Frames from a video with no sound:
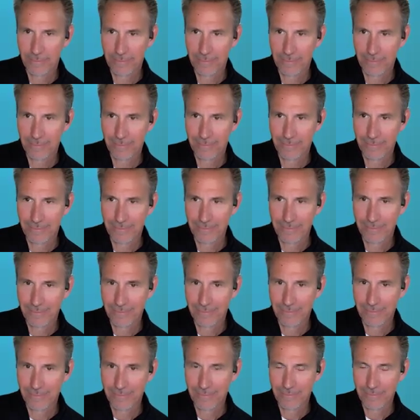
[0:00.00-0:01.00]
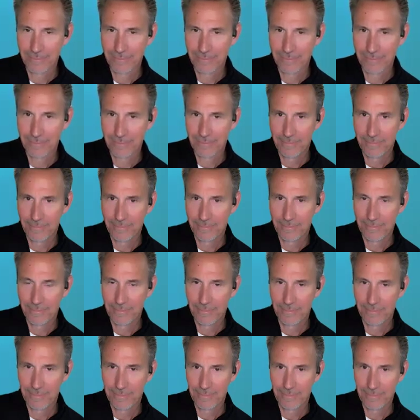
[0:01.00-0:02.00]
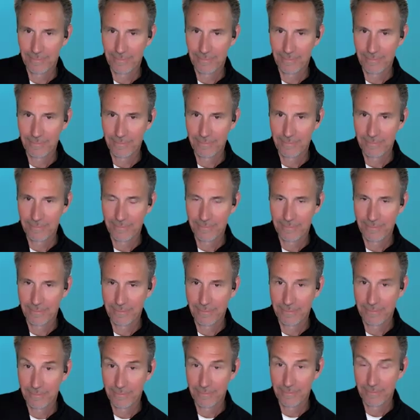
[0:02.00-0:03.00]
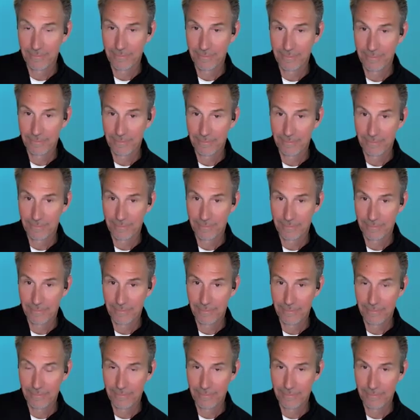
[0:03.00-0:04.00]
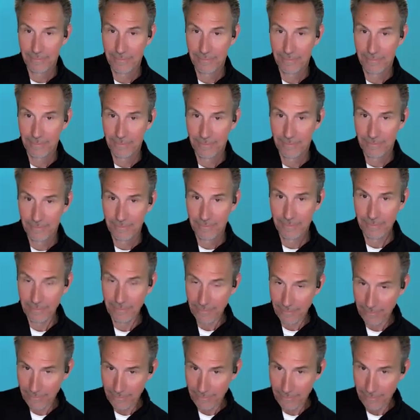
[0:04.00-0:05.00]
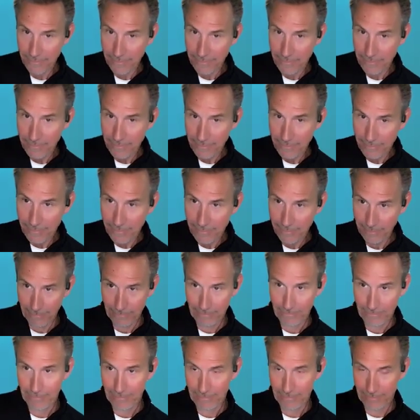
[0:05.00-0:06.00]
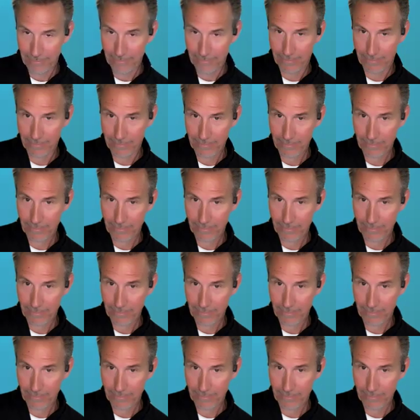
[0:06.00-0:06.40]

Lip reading: The person shown says nothing.